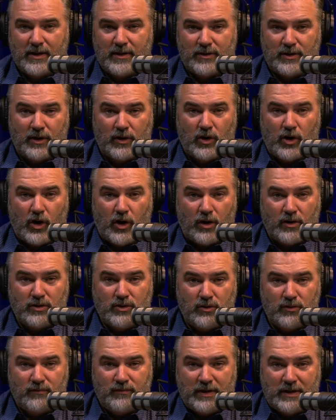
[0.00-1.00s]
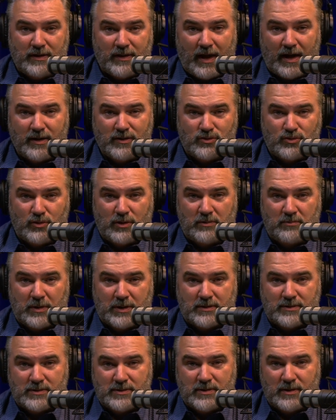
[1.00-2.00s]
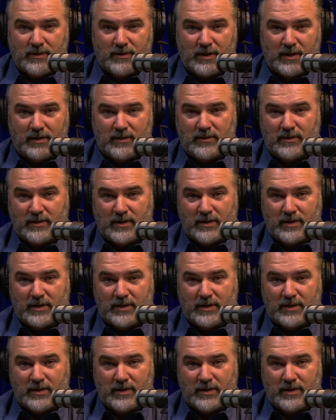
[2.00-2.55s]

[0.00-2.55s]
There are UV light treatments that